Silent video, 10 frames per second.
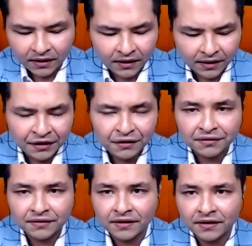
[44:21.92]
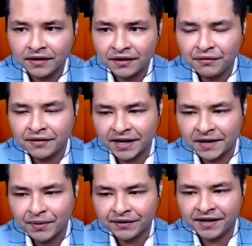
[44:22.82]
he's like a
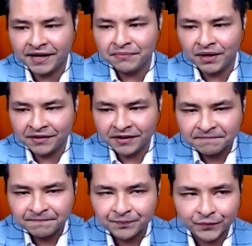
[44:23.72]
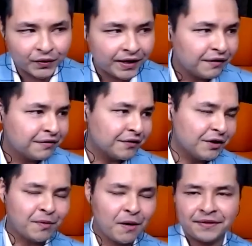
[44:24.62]
part-time model, okay? So you're
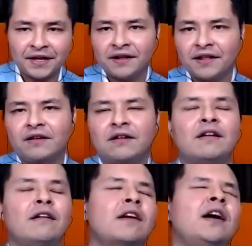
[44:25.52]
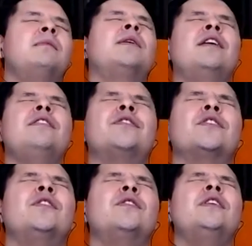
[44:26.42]
probably thinking like, oh, come on,
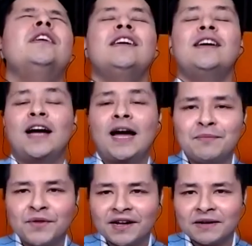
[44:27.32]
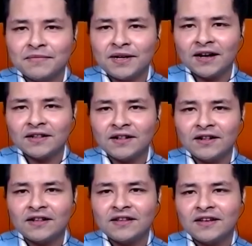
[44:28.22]
Joe. I'm not a
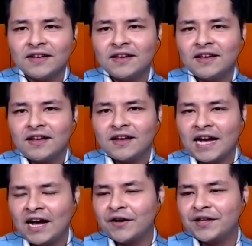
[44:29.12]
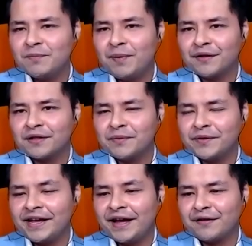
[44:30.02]
model. How can you
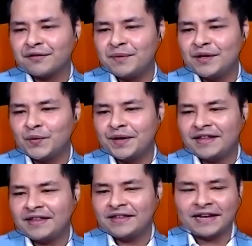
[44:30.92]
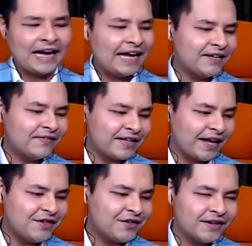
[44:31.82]
possibly ask me to get the kind of
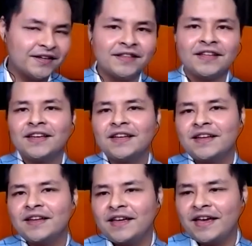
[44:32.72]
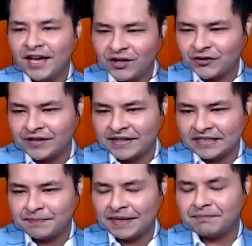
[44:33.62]
attention Adrian
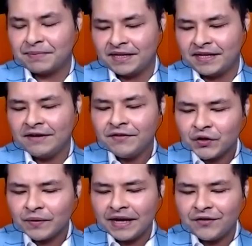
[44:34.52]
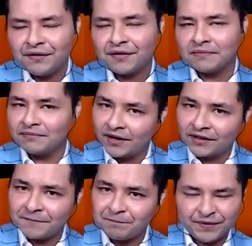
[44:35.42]
does? But even though Adrian's a
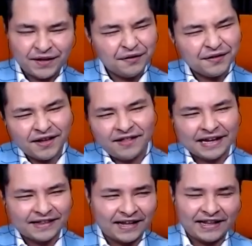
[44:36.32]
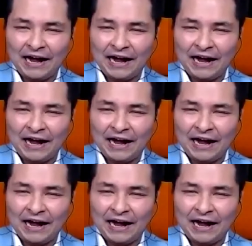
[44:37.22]
model, he's not like that